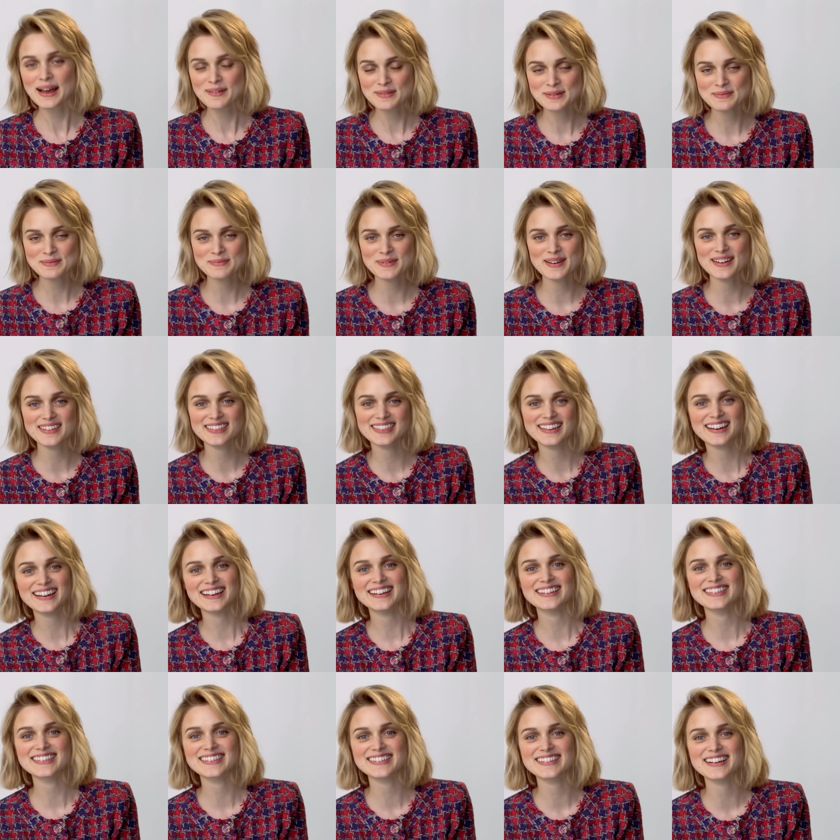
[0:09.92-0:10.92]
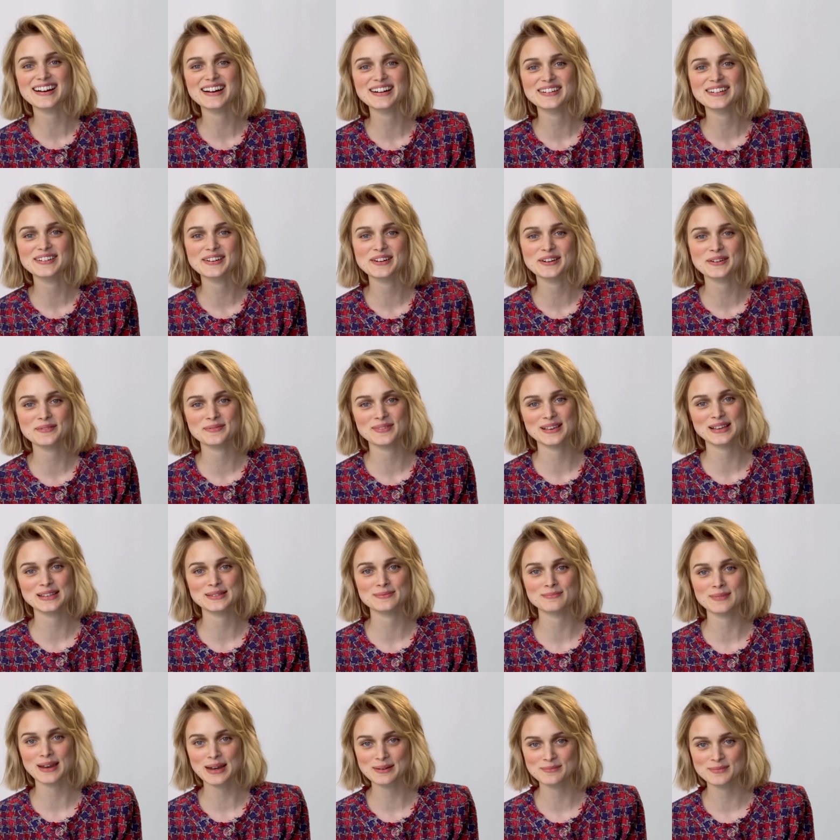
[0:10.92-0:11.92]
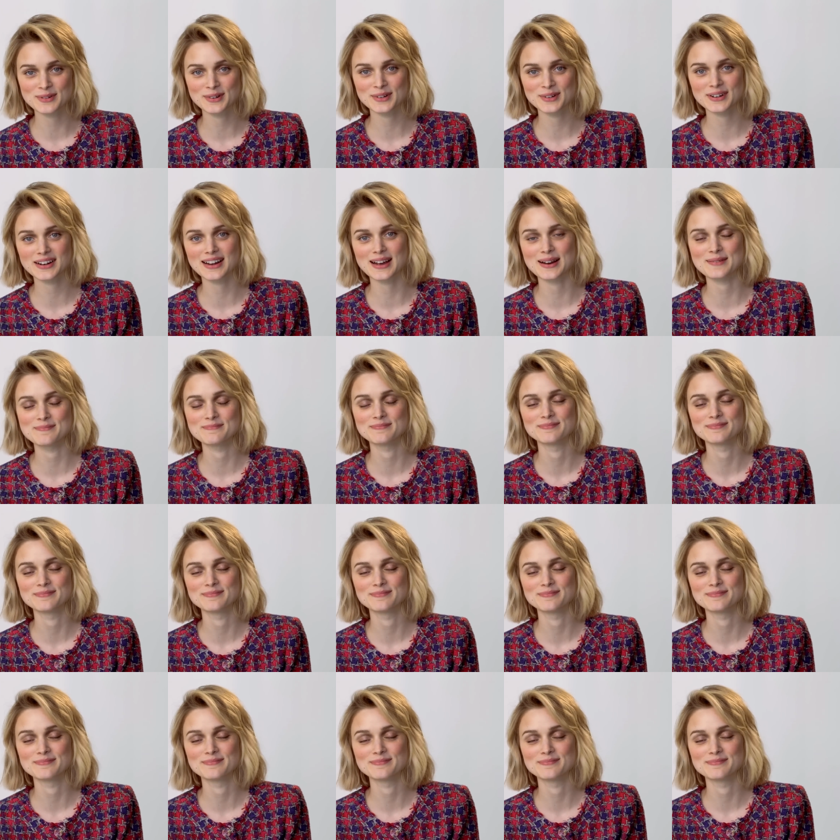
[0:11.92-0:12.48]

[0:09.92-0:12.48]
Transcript: Happy birthday in style. Hope there's many more to come.